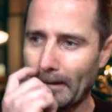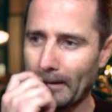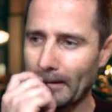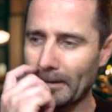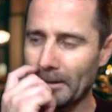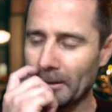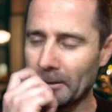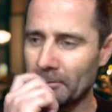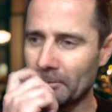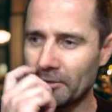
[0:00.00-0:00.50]

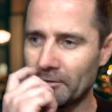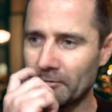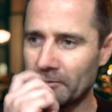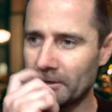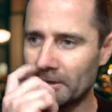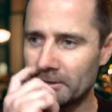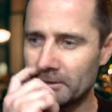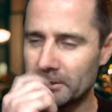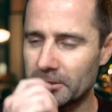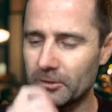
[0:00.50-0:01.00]
A little bit of
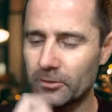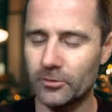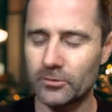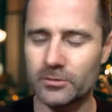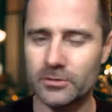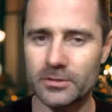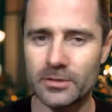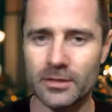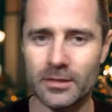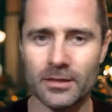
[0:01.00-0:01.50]
an itchy
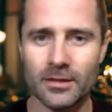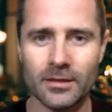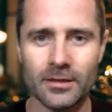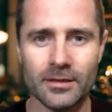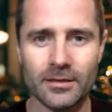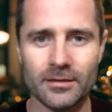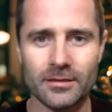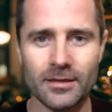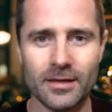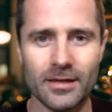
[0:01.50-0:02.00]
nose.
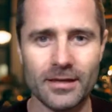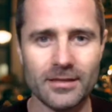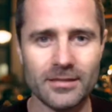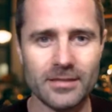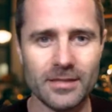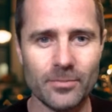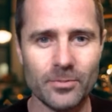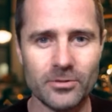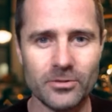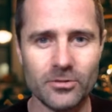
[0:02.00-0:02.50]
Today
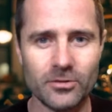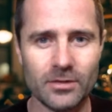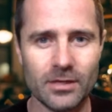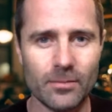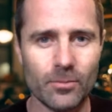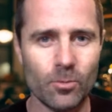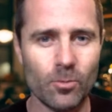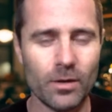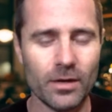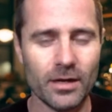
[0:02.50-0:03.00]
is episode
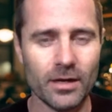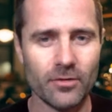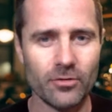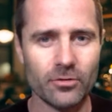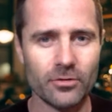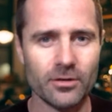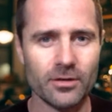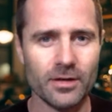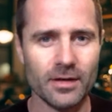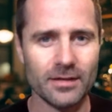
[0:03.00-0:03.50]
number
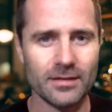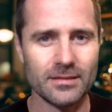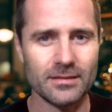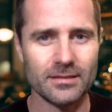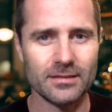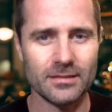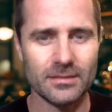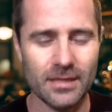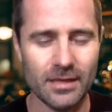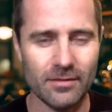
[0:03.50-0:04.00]

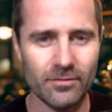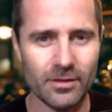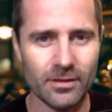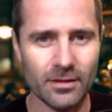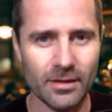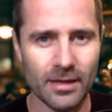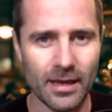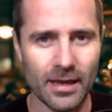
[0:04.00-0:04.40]
197,